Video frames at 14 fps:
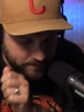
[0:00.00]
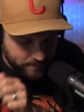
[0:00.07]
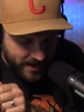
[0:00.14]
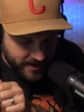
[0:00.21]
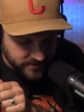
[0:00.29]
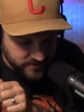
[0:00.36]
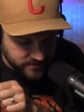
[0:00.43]
and
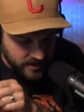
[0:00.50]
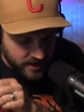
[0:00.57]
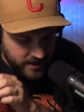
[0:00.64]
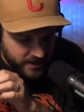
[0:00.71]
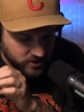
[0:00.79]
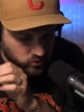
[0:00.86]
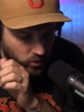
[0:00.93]
beds,
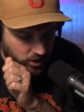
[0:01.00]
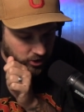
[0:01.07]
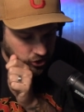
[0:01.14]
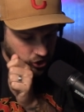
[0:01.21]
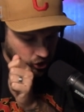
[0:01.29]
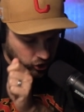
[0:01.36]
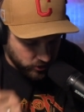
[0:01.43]
as well
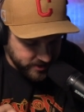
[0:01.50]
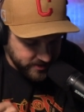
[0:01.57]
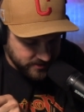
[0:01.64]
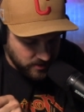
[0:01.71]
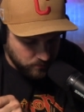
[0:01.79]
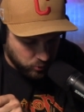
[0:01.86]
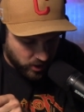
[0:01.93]
as
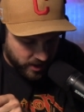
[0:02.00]
treats and